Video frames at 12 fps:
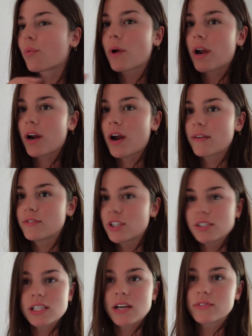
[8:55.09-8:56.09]
where I've
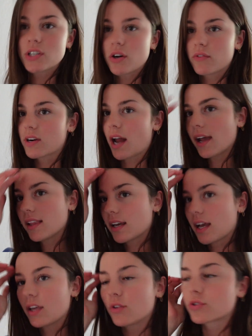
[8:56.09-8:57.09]
just left it overnight
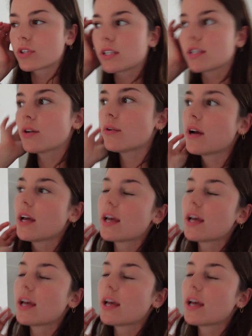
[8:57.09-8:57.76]
like I usually do,